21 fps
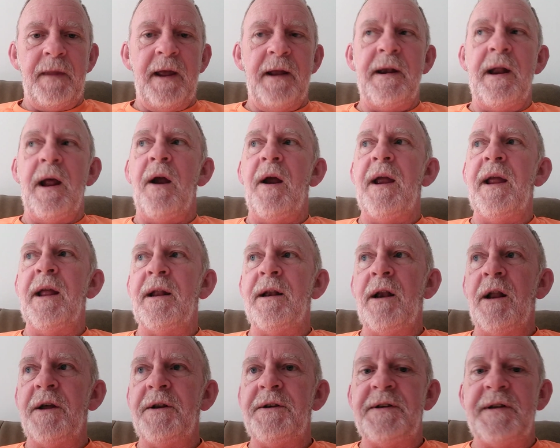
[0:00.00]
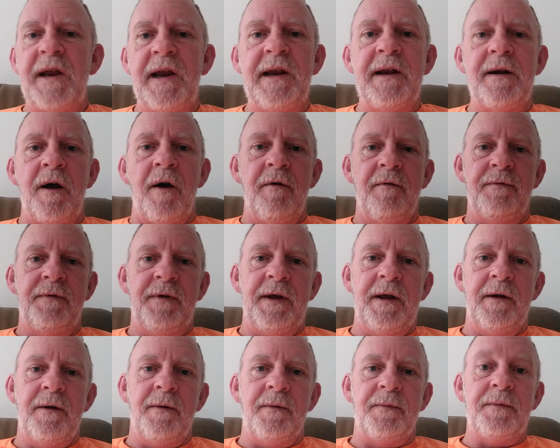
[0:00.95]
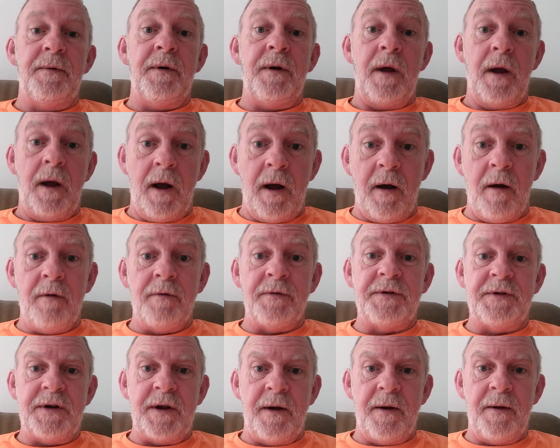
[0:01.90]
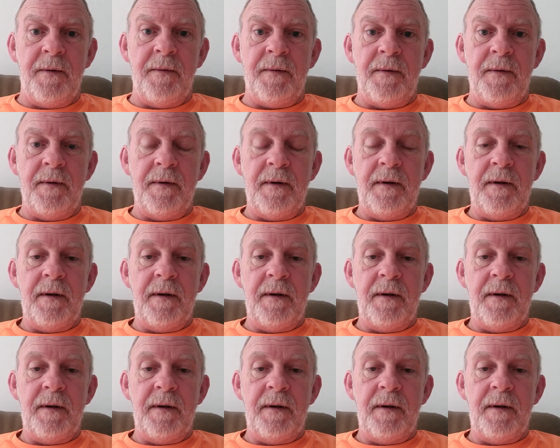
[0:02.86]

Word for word: And they're in Latinoville also.